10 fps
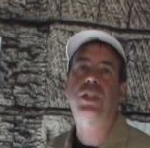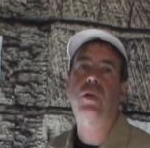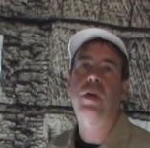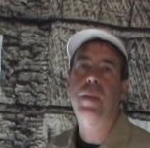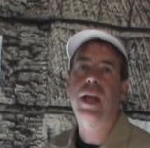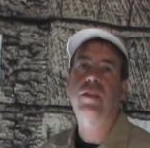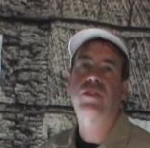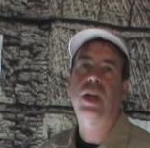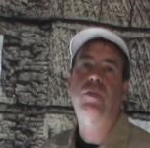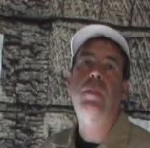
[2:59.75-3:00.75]
that were made
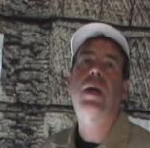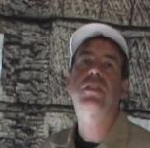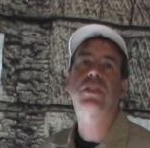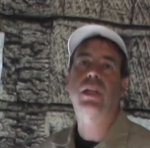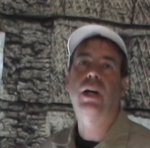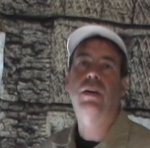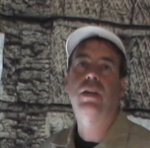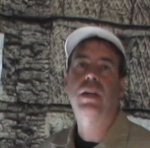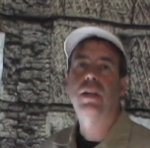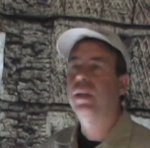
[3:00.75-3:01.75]
several months ago.
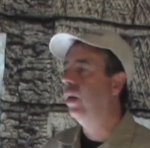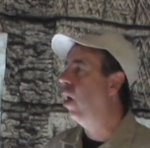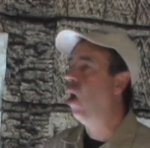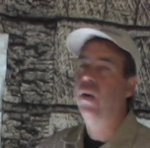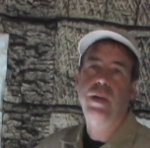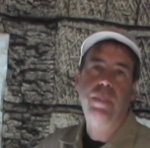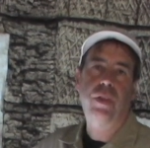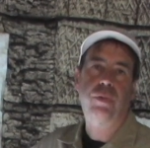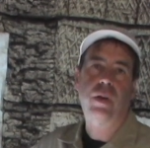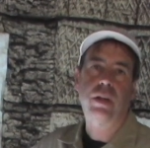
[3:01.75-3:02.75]
Already been
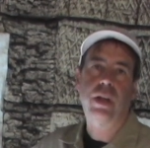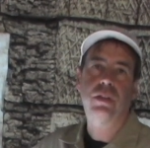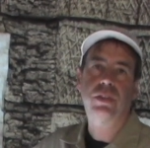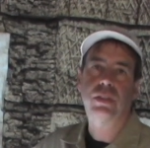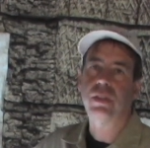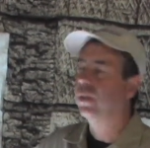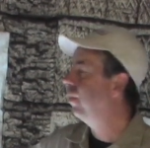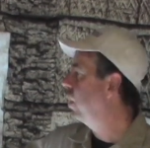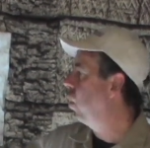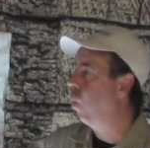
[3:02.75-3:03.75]
through use,
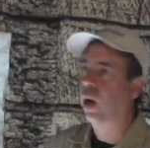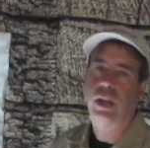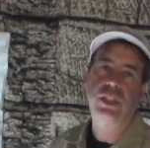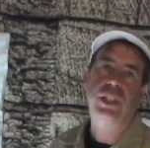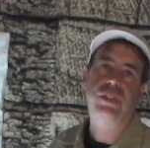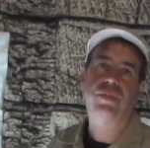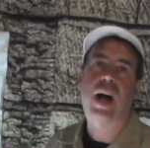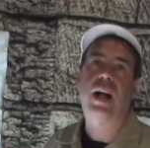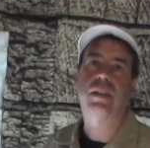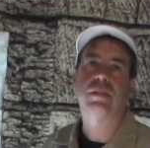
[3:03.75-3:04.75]
working just fine.